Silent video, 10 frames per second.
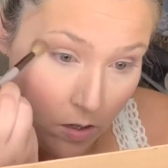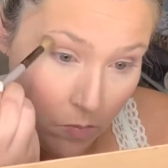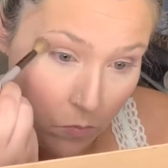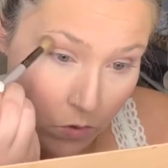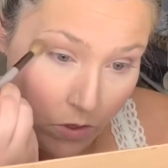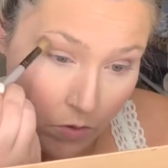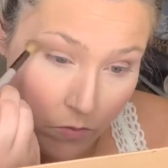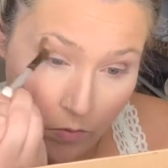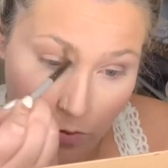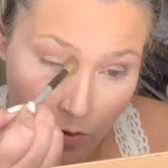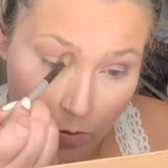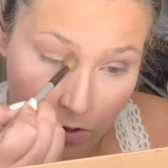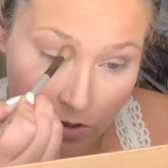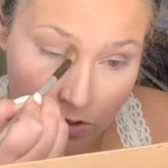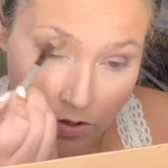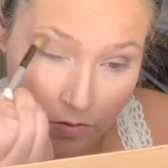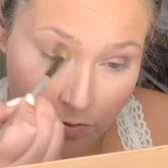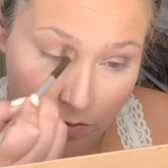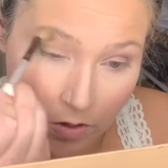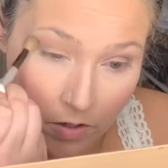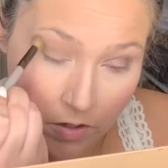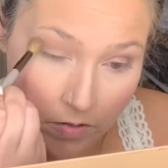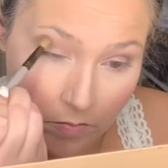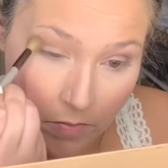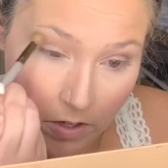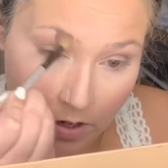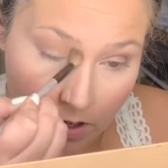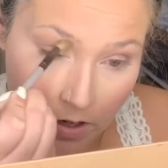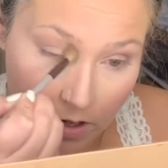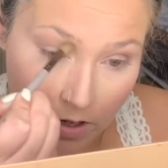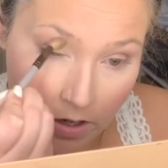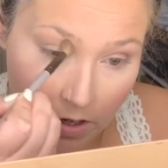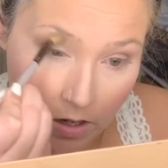and bring it forward to the front of my eye.